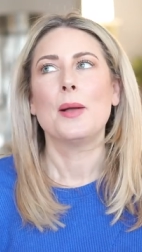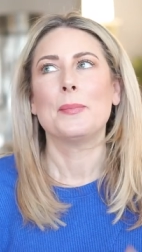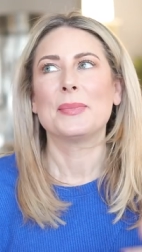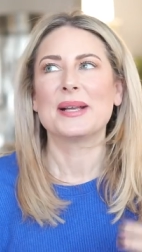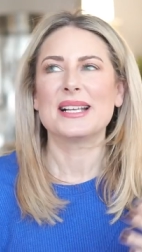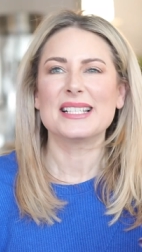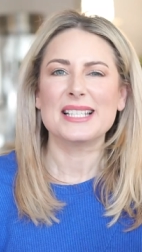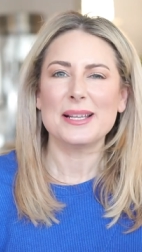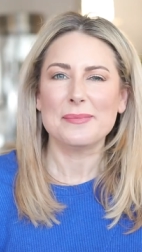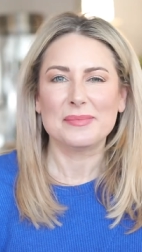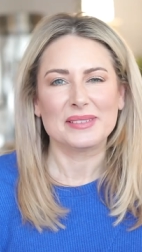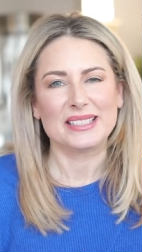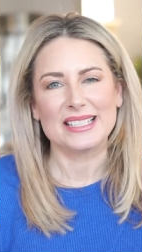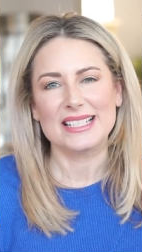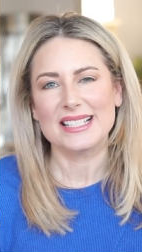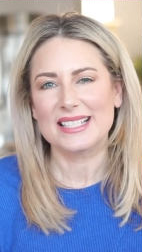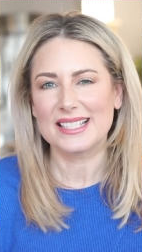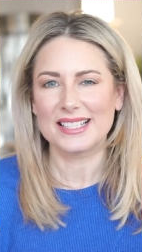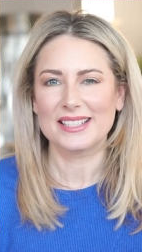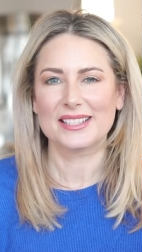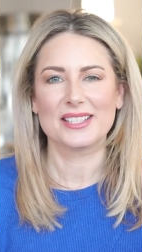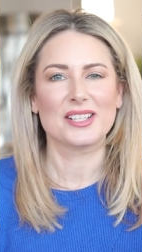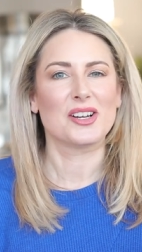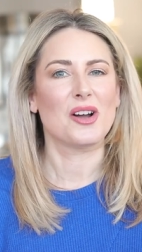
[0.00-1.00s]
Because I'm
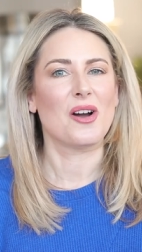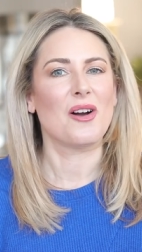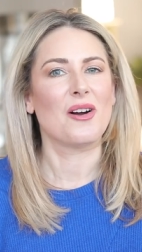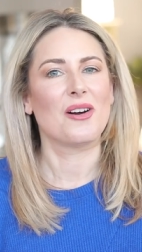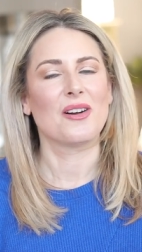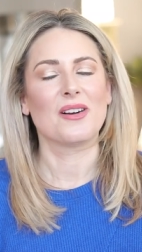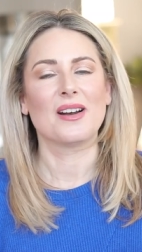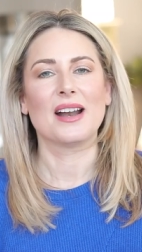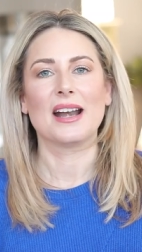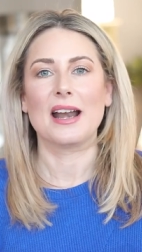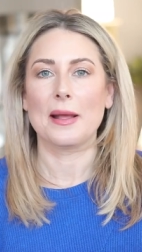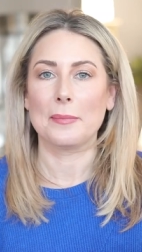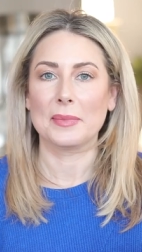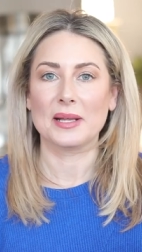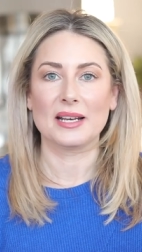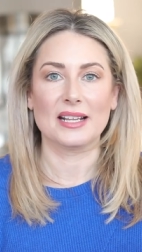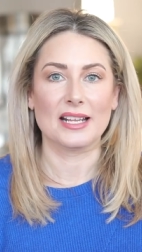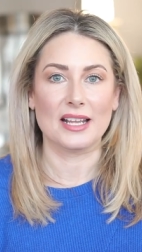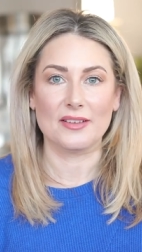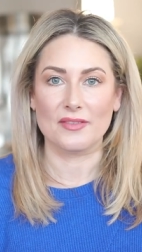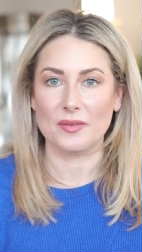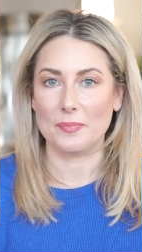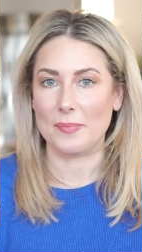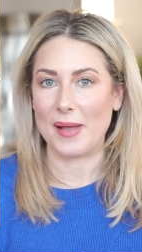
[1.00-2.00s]
leasing the car and I'm
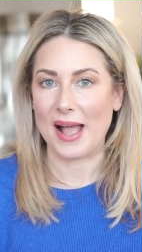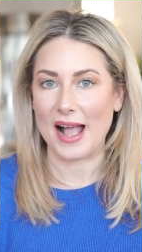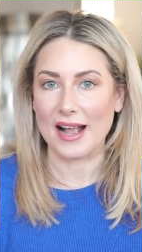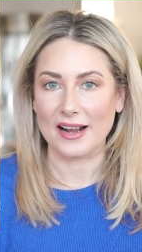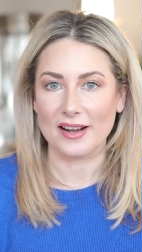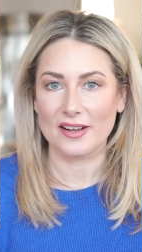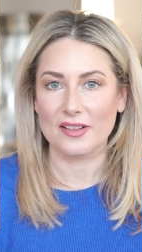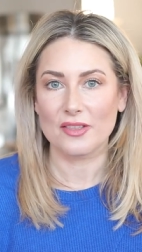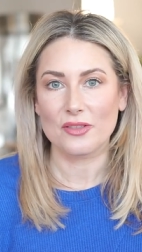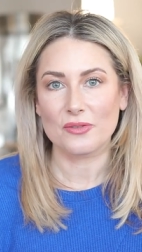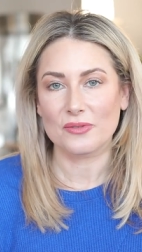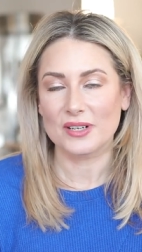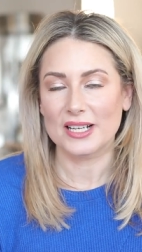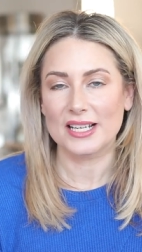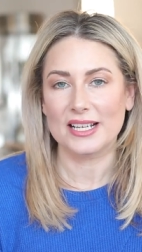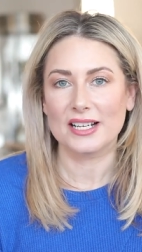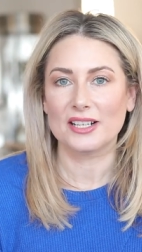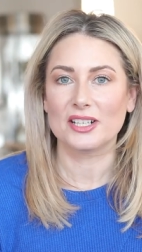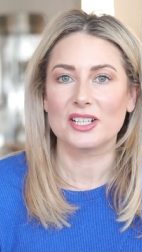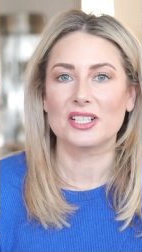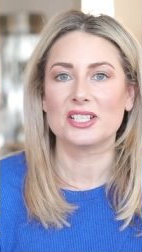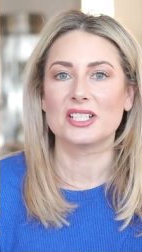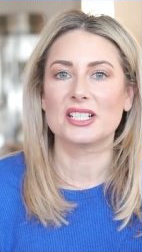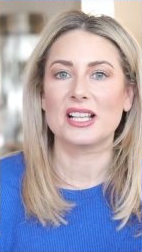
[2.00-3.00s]
gonna give it back in three
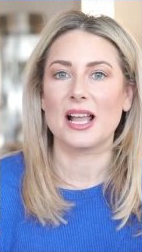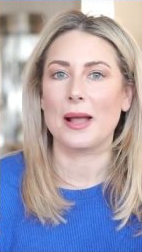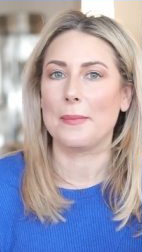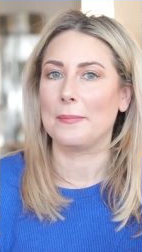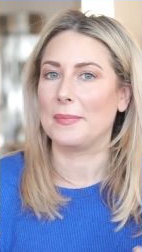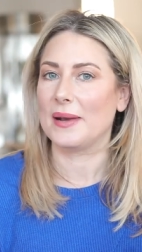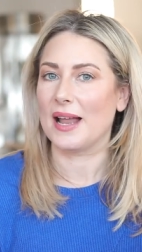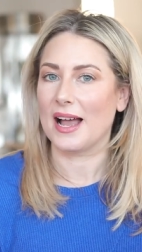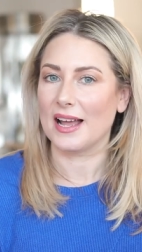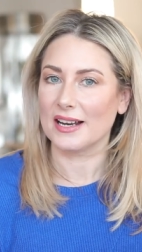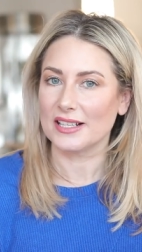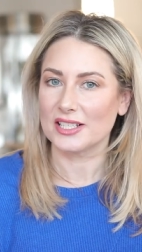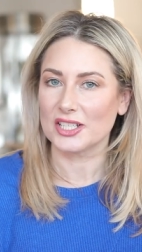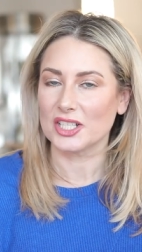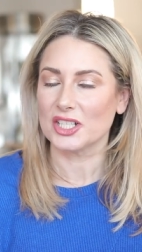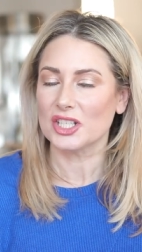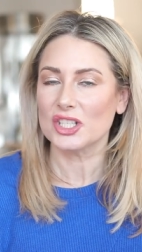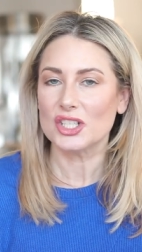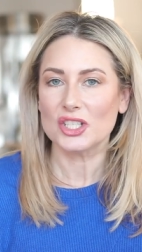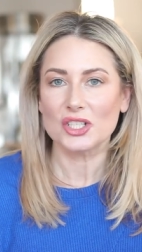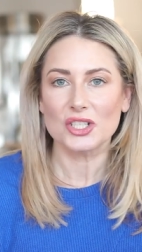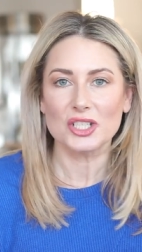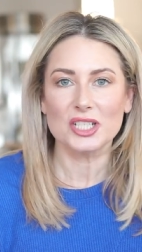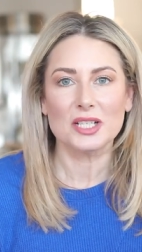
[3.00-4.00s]
years, I'm not as
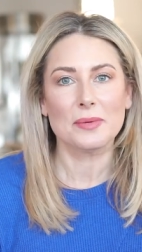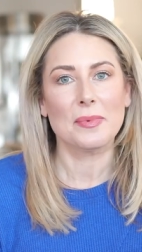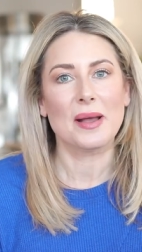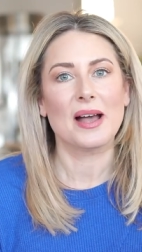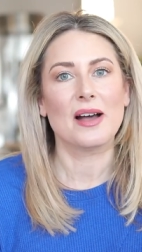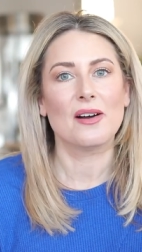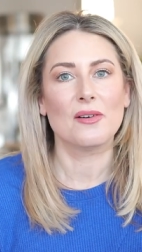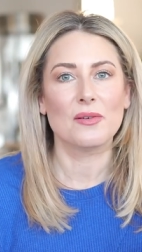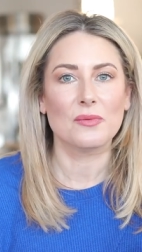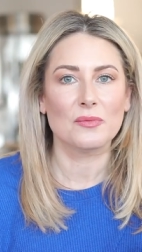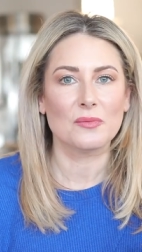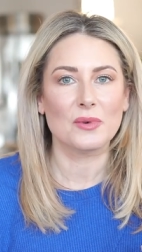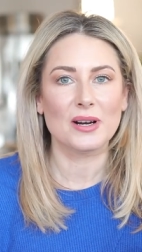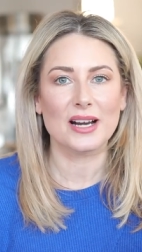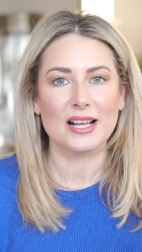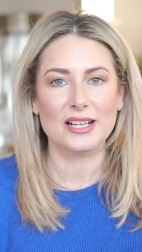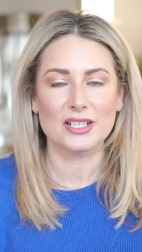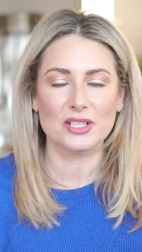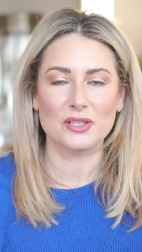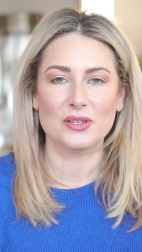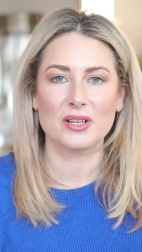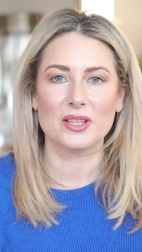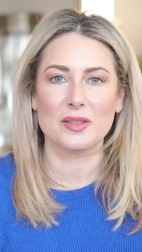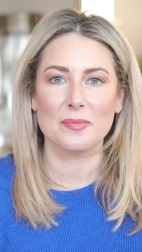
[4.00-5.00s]
concerned about what I
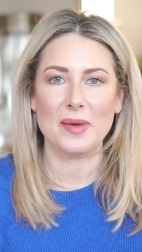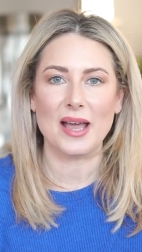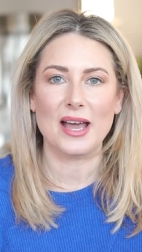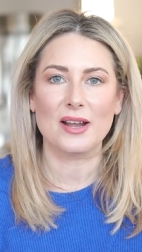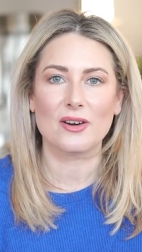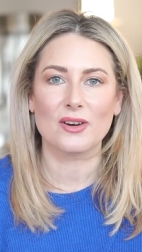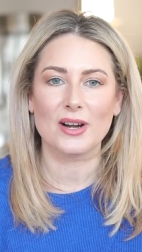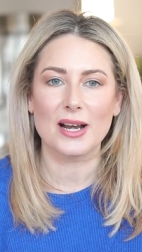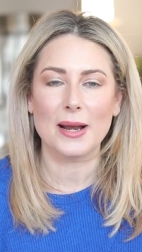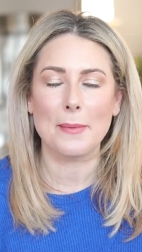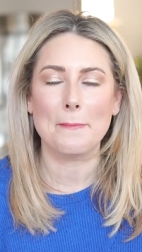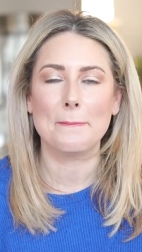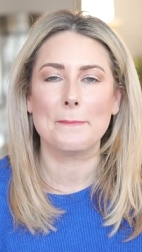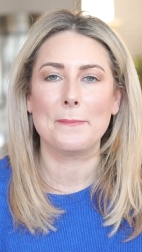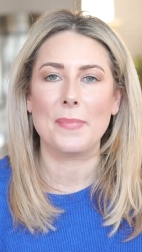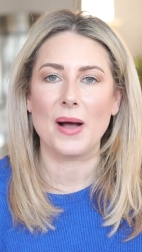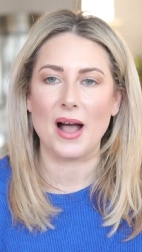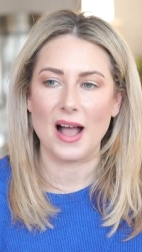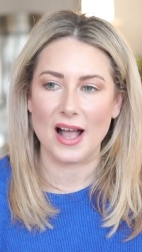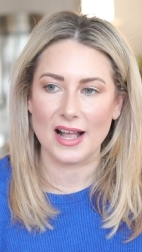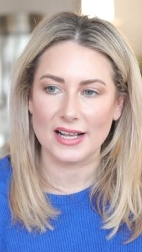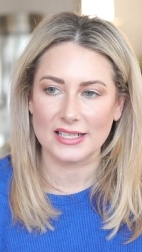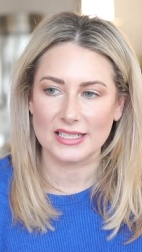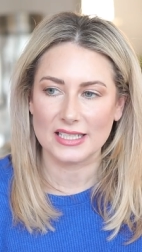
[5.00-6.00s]
do to the battery,
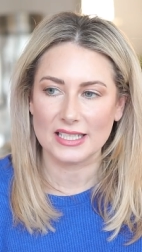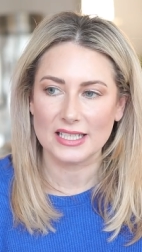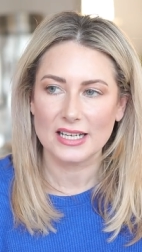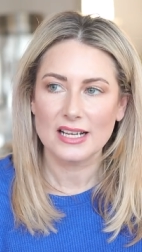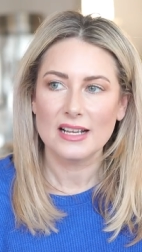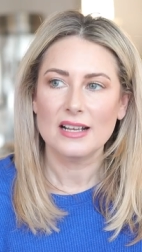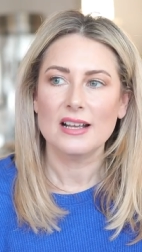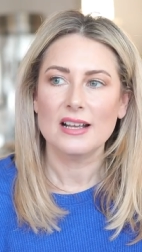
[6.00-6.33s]
but